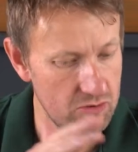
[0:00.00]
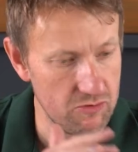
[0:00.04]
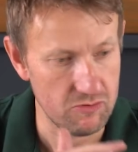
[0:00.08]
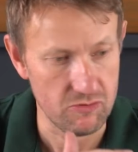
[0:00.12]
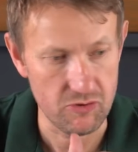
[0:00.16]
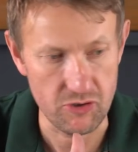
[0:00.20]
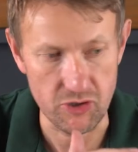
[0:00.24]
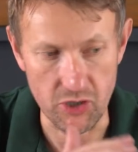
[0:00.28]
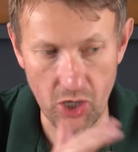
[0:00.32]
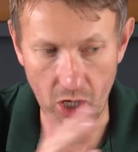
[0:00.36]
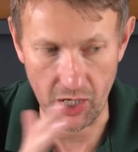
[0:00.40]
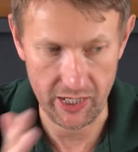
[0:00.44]

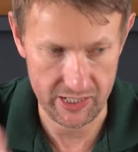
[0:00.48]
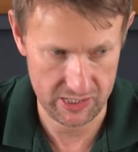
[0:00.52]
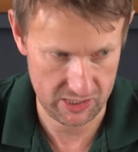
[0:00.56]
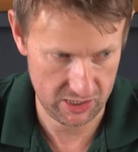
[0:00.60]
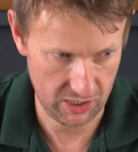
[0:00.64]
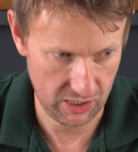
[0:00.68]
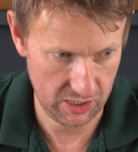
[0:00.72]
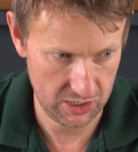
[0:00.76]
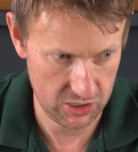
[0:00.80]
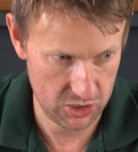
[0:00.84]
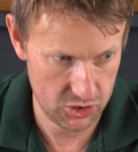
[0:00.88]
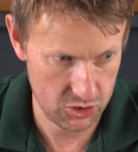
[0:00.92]
Not
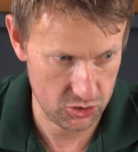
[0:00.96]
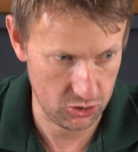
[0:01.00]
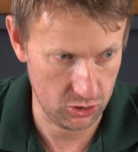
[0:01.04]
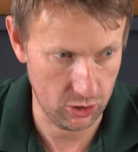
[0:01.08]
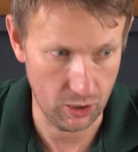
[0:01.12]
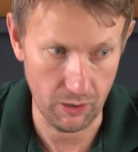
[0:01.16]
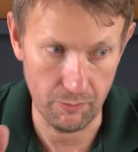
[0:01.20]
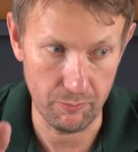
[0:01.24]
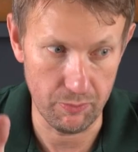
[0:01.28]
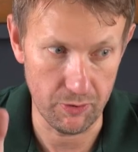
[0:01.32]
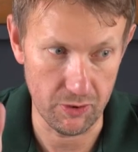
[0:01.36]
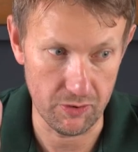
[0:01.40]
entirely
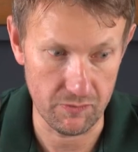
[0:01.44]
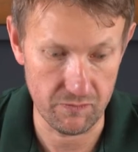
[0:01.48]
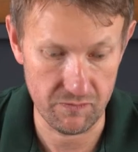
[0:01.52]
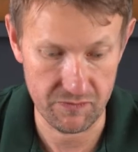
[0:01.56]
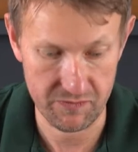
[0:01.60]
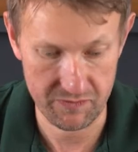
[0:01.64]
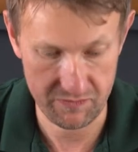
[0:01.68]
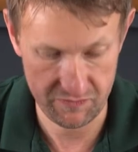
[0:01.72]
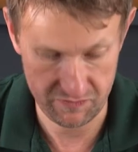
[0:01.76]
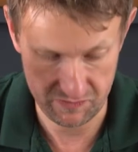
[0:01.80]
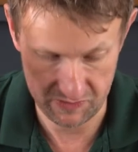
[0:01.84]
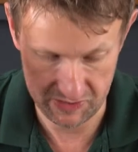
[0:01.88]
sure, but
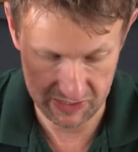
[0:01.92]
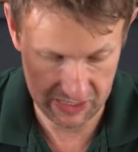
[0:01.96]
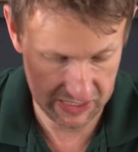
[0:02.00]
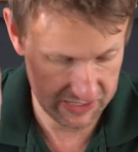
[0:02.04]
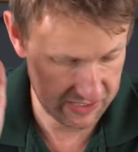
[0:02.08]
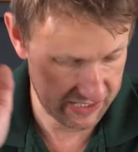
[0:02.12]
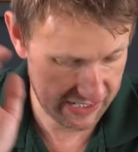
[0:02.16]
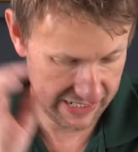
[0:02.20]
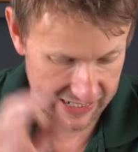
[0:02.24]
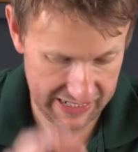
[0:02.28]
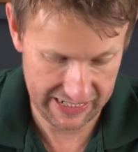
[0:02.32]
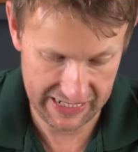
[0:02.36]

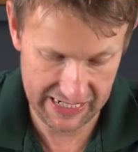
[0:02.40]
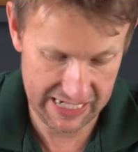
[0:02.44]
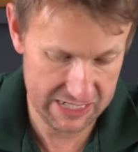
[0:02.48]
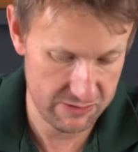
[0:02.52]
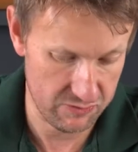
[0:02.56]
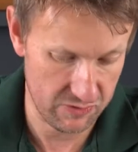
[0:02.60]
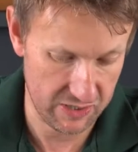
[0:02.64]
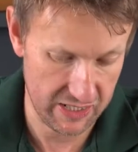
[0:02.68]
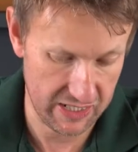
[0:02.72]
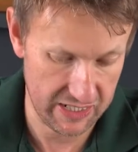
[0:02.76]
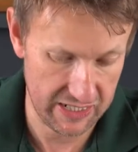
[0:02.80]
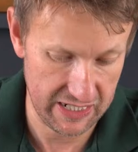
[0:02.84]
that it is
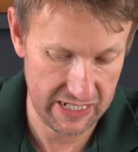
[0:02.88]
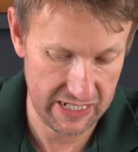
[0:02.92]
what it